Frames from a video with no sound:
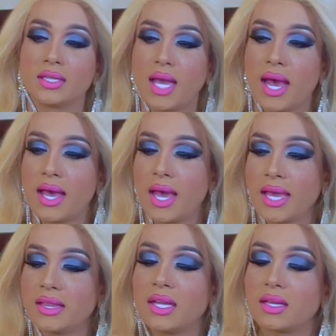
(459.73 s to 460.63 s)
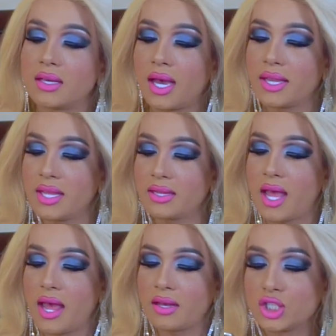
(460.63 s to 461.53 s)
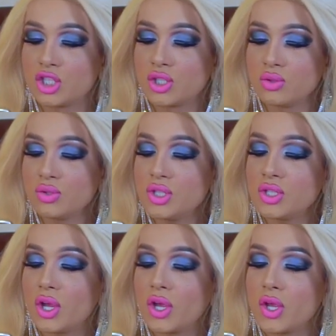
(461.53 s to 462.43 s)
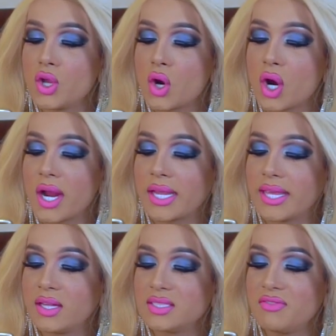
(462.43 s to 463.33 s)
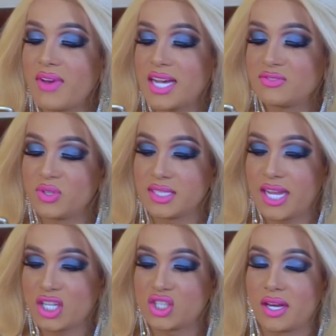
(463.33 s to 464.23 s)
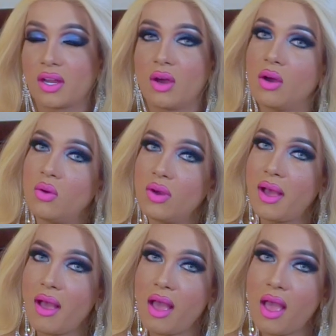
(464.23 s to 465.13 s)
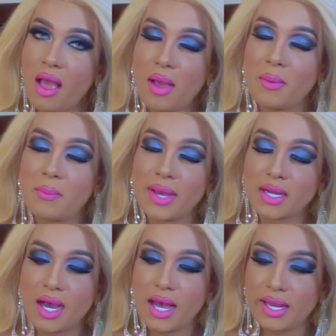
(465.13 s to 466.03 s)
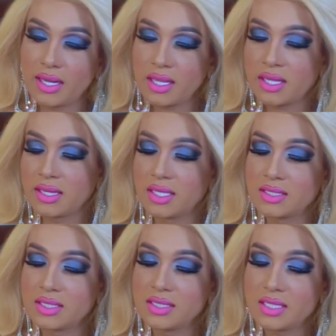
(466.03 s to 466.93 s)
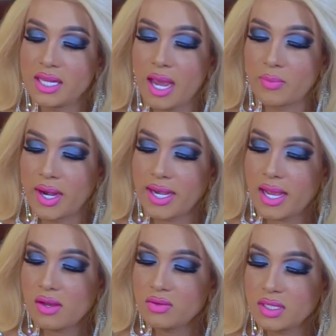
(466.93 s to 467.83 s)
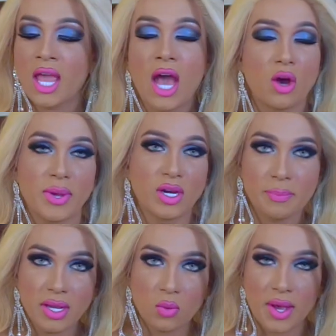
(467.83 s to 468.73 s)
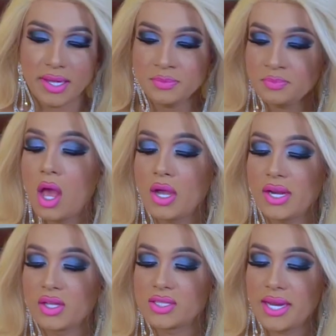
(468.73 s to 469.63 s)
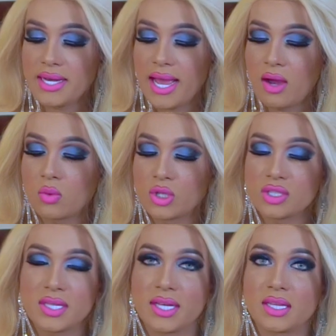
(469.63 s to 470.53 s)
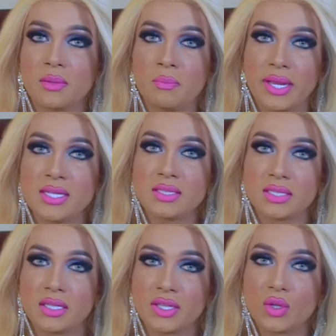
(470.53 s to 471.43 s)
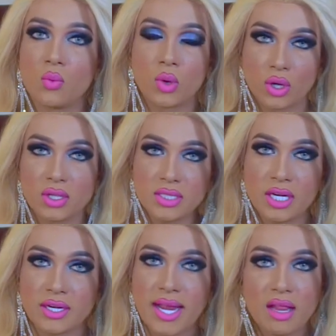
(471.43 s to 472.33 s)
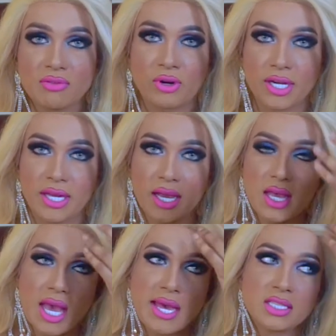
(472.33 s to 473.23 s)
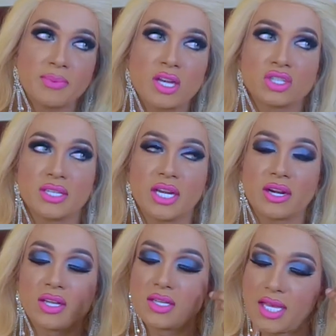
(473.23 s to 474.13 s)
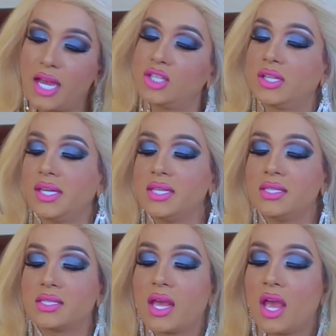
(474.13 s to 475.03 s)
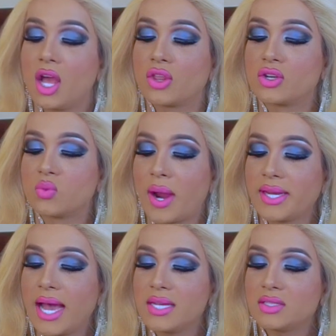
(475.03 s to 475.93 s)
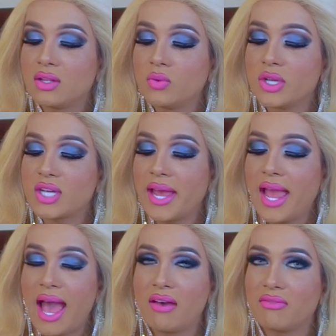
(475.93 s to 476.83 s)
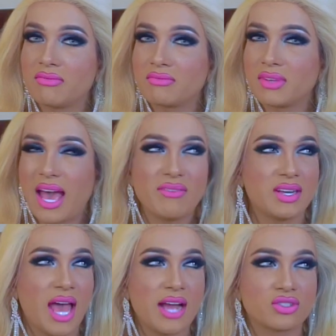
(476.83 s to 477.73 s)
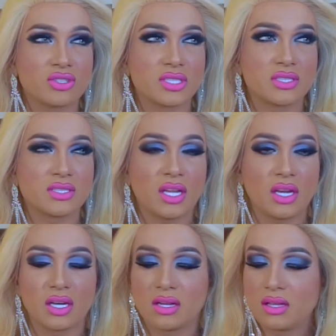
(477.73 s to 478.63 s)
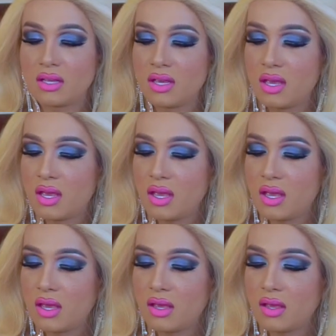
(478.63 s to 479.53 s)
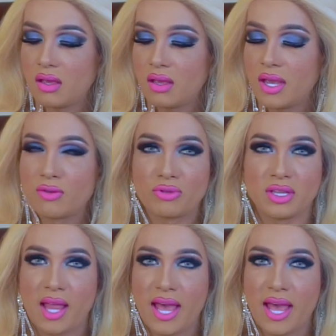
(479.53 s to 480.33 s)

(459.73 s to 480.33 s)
that. I think I think that. Choose your guilty fast food addiction. Oh my god. This is TM right now. How am I gonna pick one? Okay, there's In-N-Out, which is like the biggest deal in the world here in California, especially here in Los Angeles. There's White Castle, which I have haven't actually seen in real